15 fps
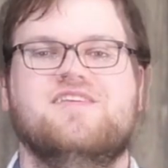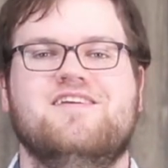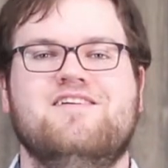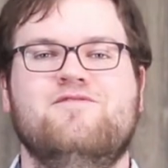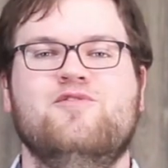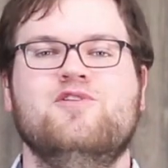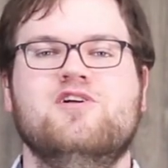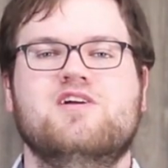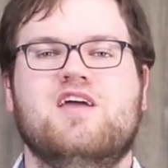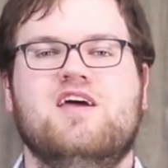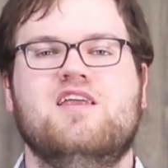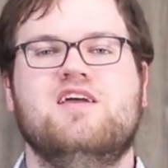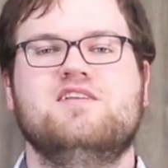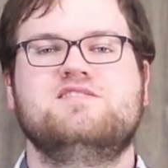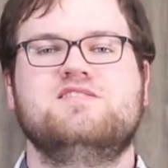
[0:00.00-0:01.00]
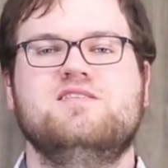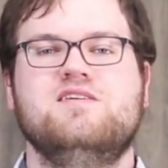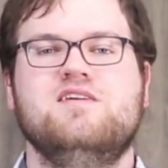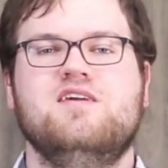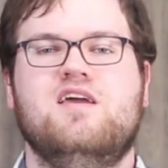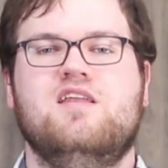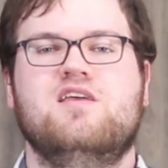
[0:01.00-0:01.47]
If we look at a
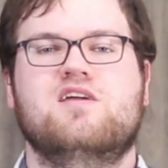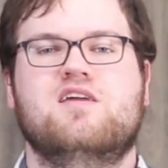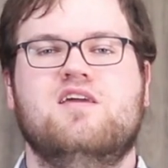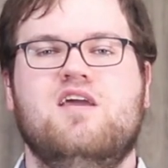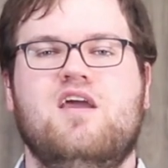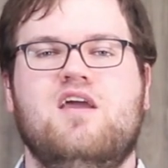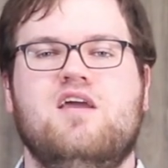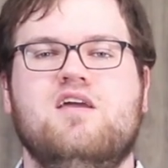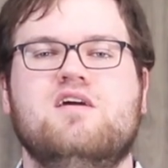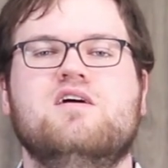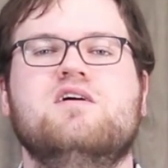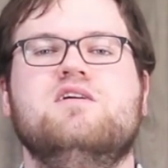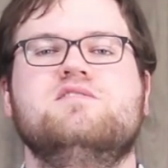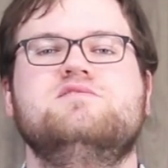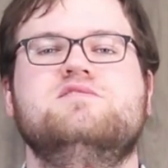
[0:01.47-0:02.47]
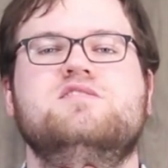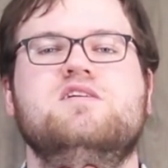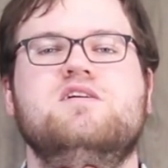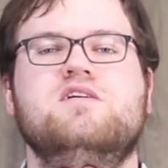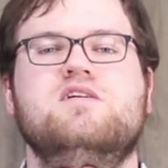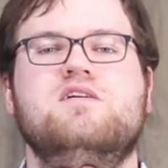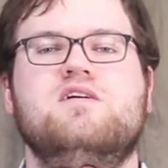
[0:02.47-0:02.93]
T and a K, a T
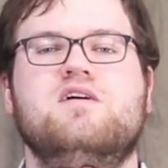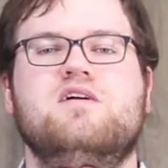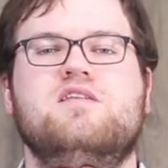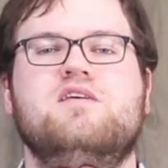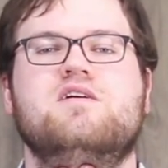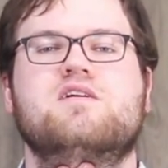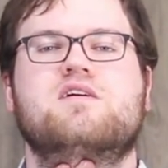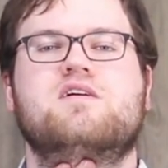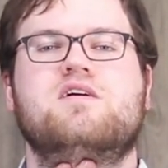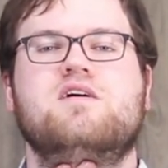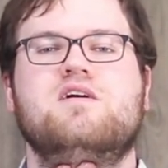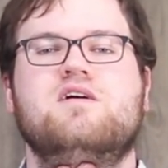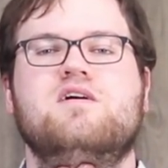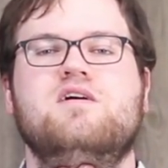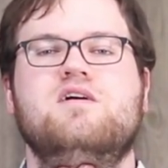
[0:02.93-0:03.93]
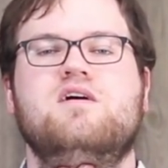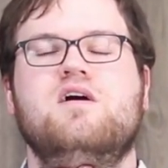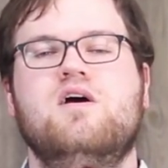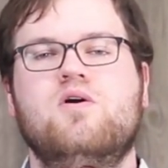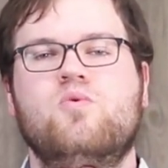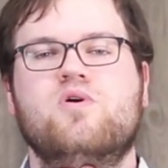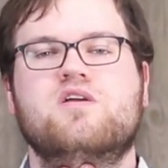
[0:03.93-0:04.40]
and a K,
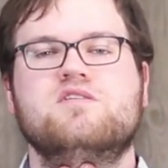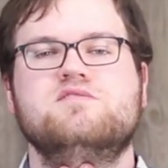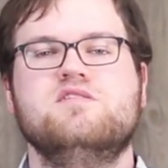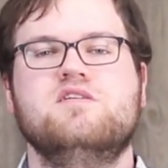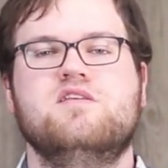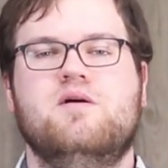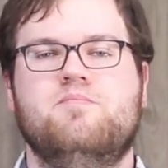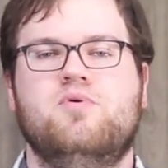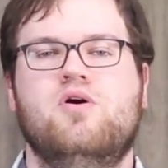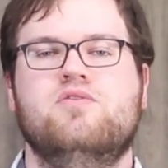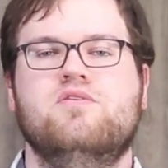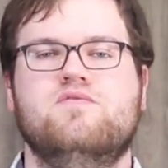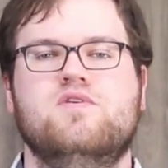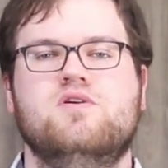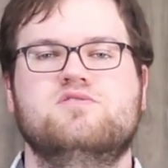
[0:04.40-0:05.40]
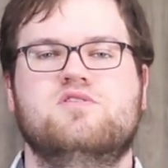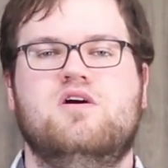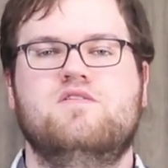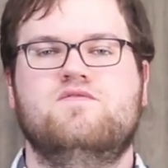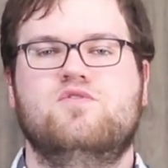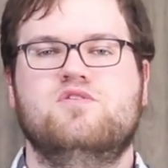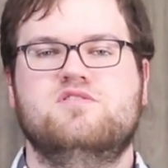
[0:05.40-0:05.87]
we can see that both of those
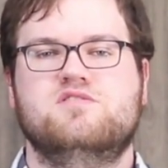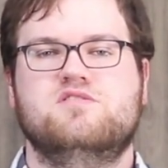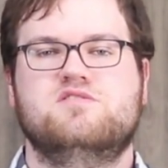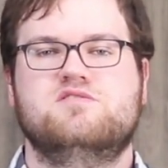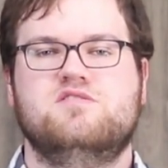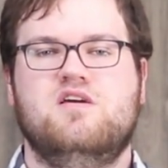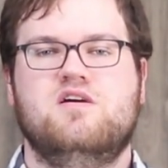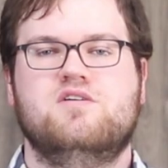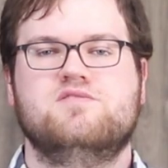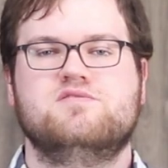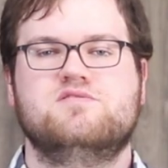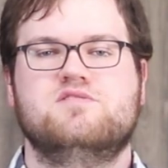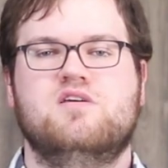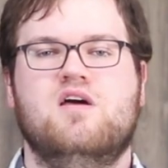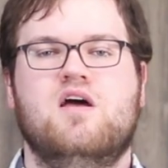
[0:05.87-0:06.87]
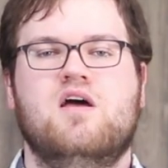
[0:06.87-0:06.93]
are voiceless sounds.